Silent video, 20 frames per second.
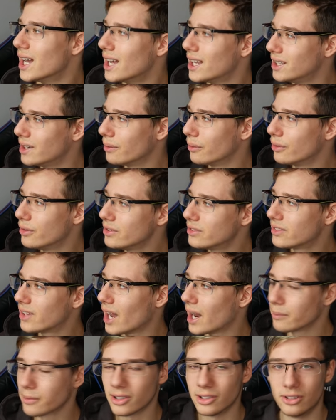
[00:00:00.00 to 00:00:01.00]
Now this
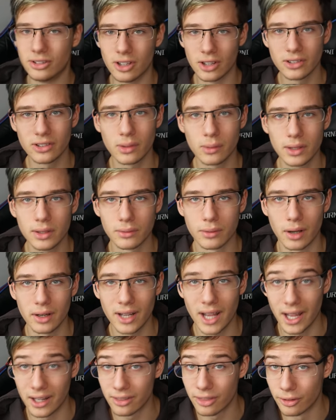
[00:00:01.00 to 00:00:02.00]
camera does only run
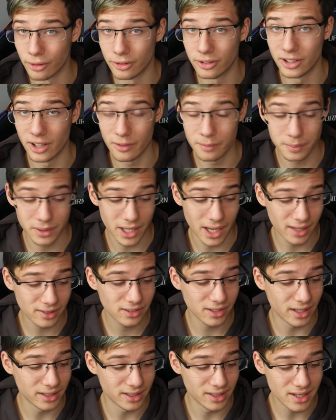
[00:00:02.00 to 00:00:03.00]
at 30
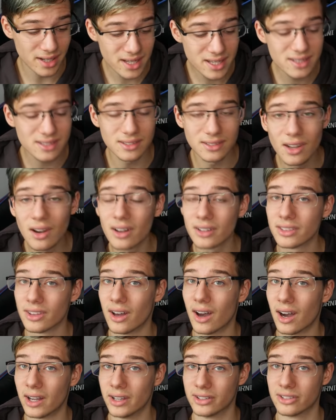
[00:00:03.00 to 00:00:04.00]
FPS and it is not the
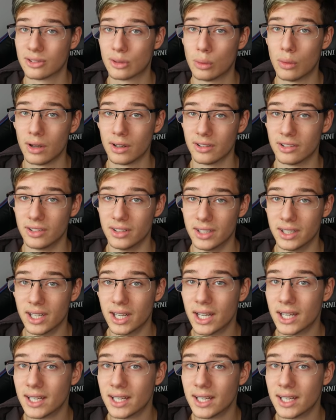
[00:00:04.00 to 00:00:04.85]
highest quality.